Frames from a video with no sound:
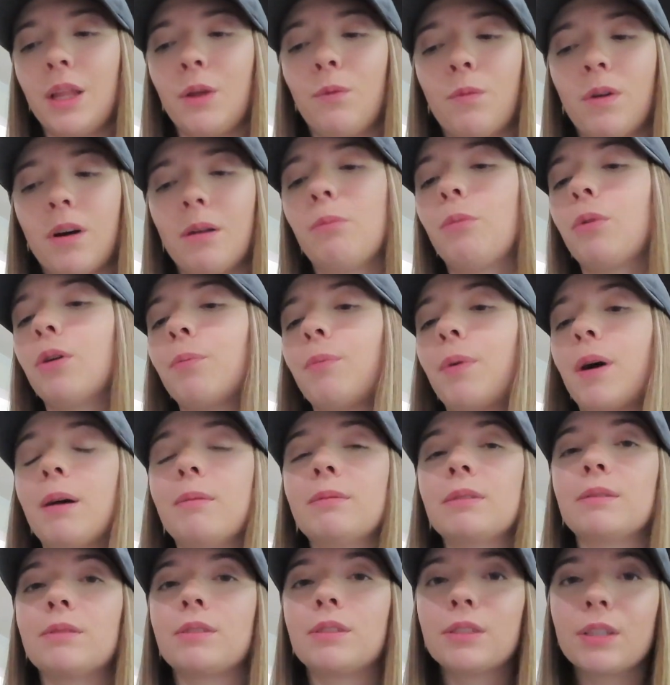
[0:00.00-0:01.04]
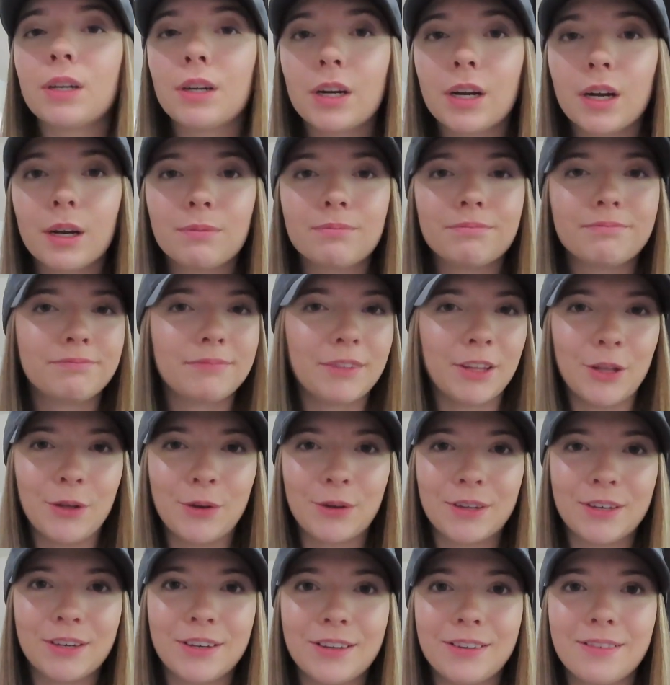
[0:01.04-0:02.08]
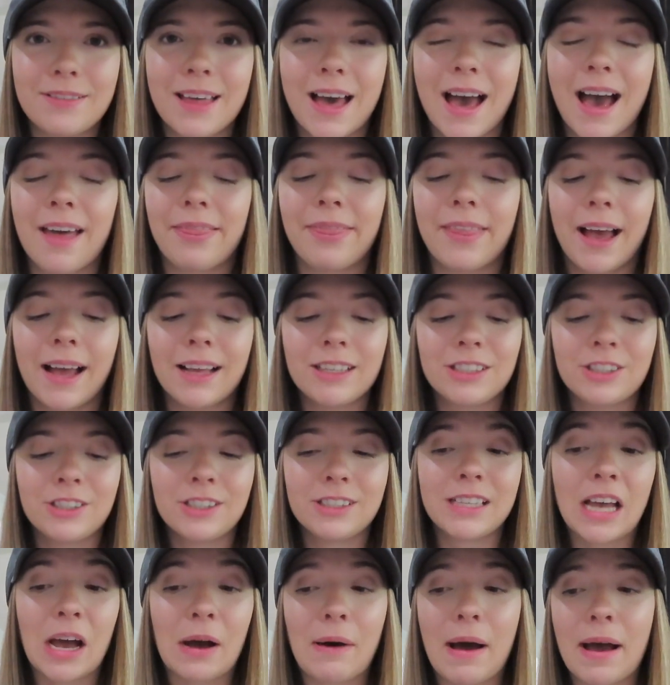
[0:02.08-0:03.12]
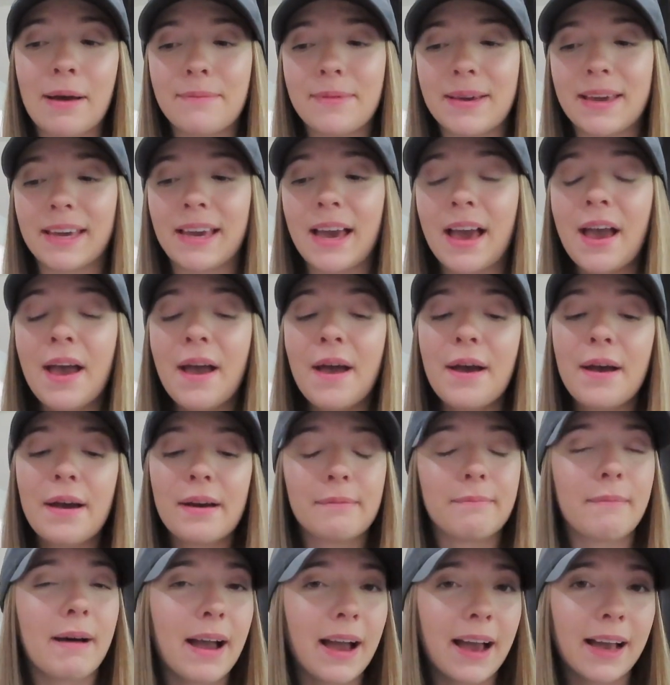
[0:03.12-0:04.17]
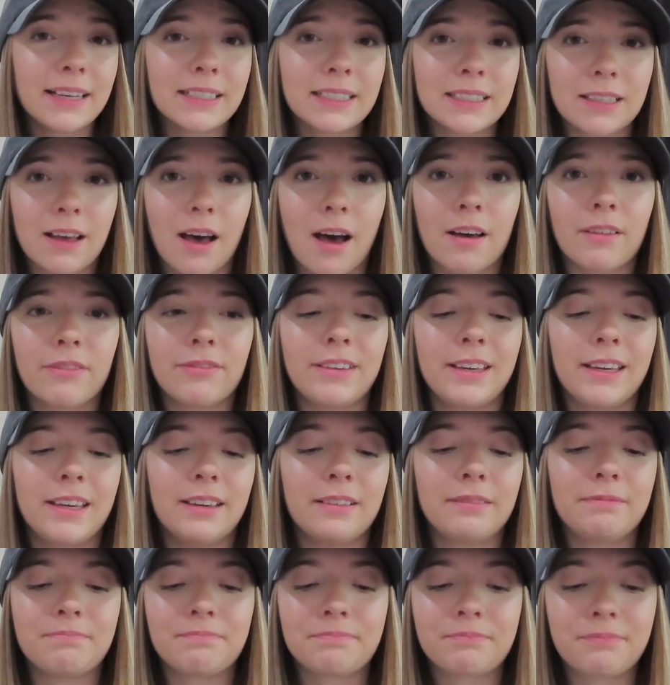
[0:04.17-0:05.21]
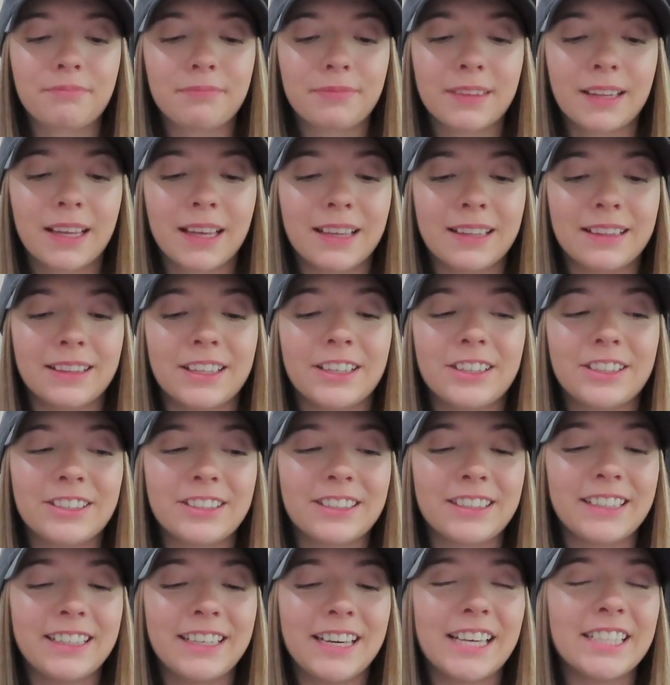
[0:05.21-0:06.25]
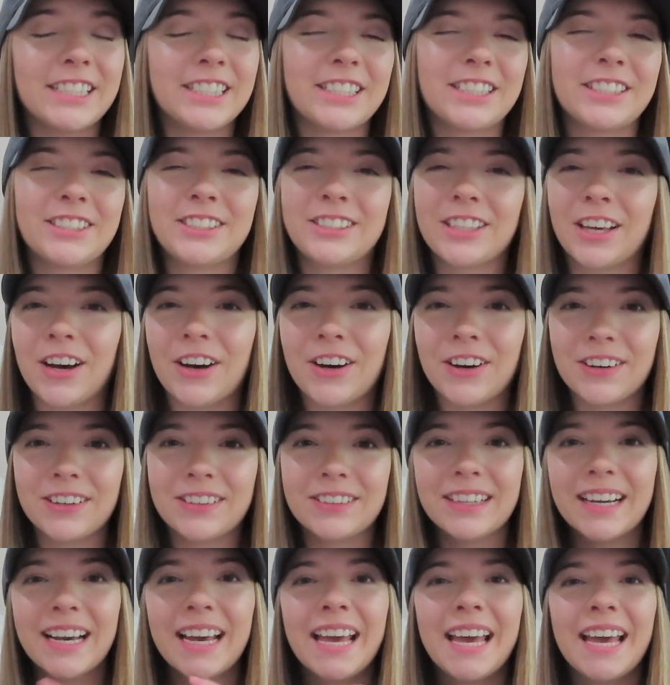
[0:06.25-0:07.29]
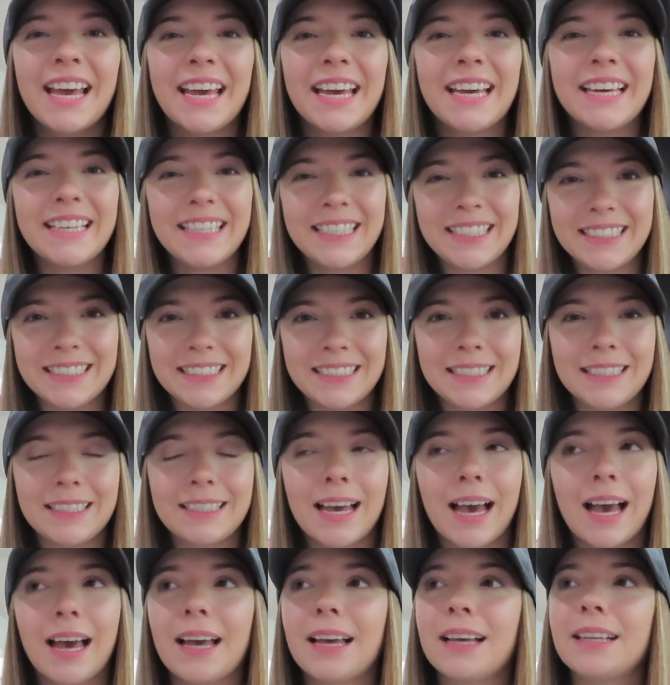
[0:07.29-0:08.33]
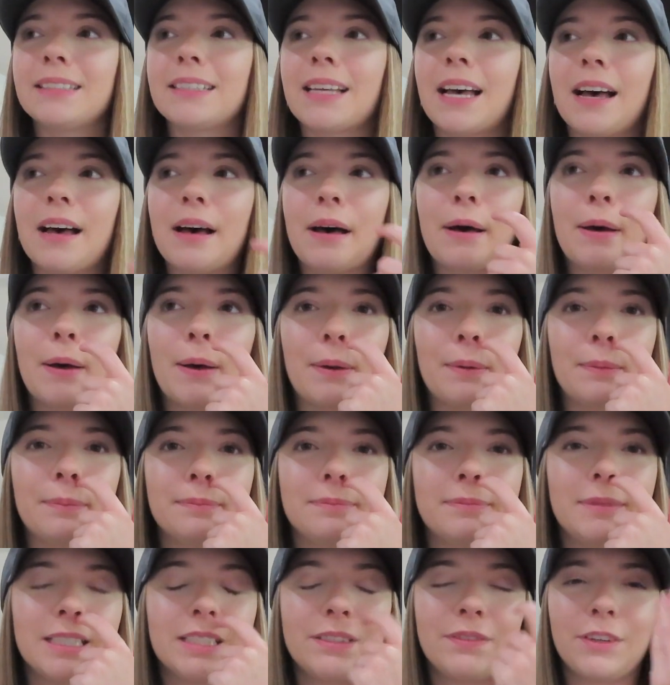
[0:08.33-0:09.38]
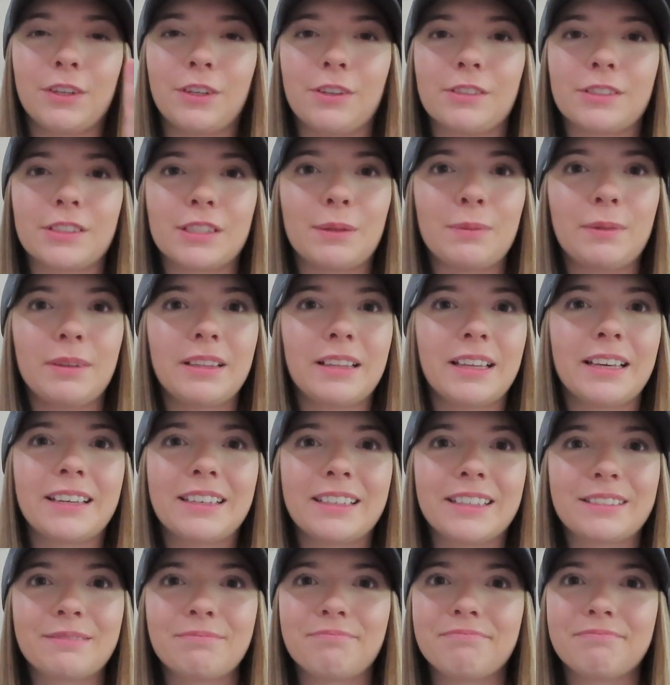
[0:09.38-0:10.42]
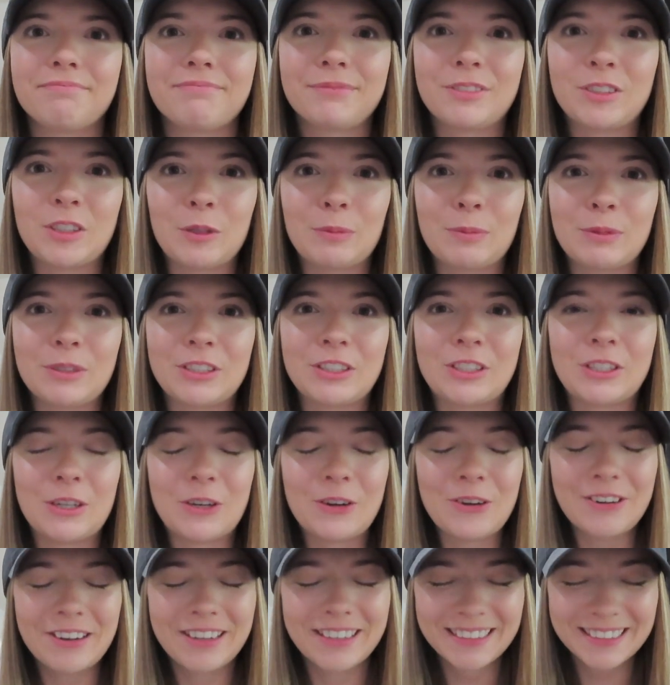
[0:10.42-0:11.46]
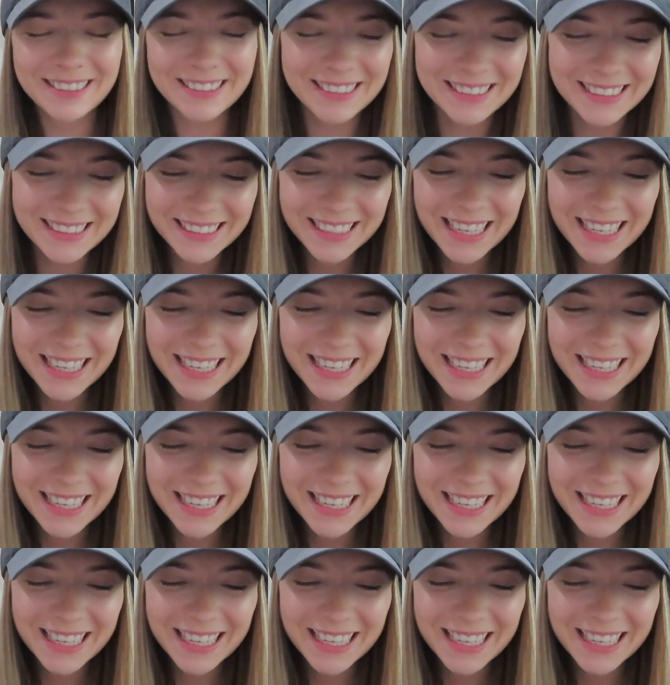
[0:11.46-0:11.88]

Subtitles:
You want more pumps of syrup, you can do that. That's just how I make my iced coffee. Literally, it's so easy, guys. This video is gonna be like super short.